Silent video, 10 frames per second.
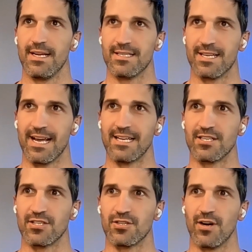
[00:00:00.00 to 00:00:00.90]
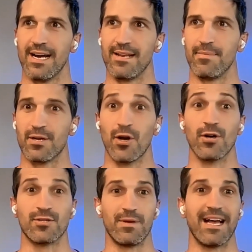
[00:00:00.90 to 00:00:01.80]
in today's society,
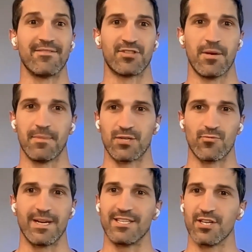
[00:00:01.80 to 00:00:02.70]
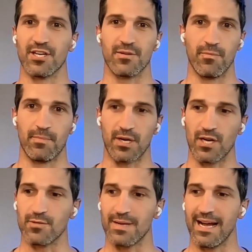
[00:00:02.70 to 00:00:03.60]
because we have so much research and
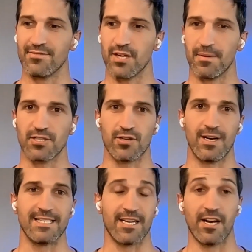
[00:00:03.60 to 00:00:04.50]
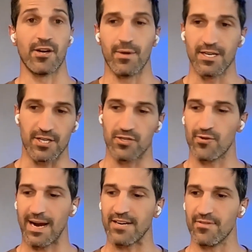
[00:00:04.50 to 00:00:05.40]
because we have so much science, and I don't want to
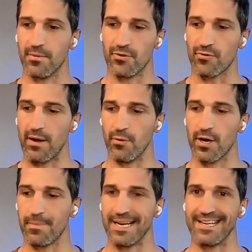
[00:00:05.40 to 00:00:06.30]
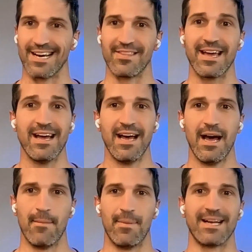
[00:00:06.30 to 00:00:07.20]
detract from all the great work being done there,
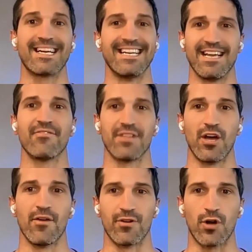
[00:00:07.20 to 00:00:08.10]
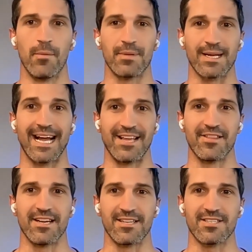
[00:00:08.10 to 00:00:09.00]
but it can definitely overcomplicate
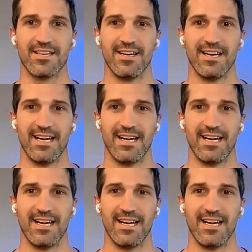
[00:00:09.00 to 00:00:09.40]
things.